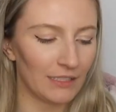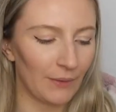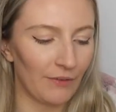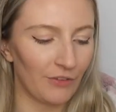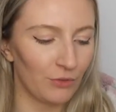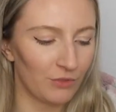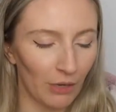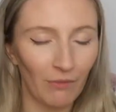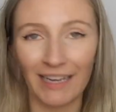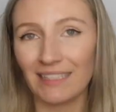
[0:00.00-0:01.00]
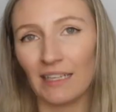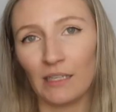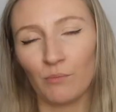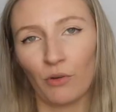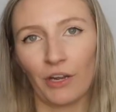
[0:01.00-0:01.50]
So if you don't like
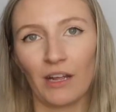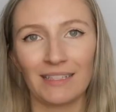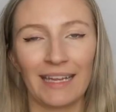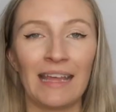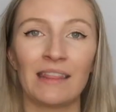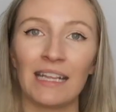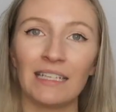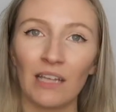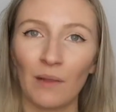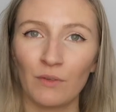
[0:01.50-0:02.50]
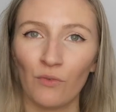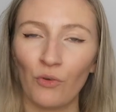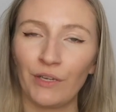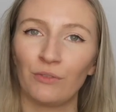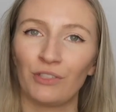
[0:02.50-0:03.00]
scented products, again, these types of
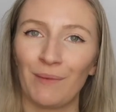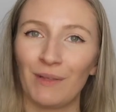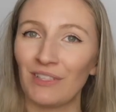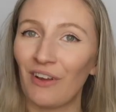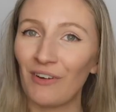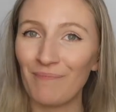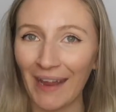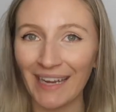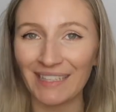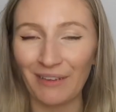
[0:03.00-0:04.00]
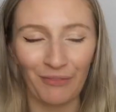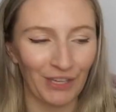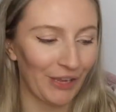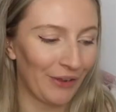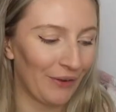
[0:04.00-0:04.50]
oil treatments are amazing for
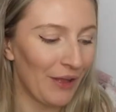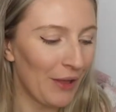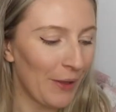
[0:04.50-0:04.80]
you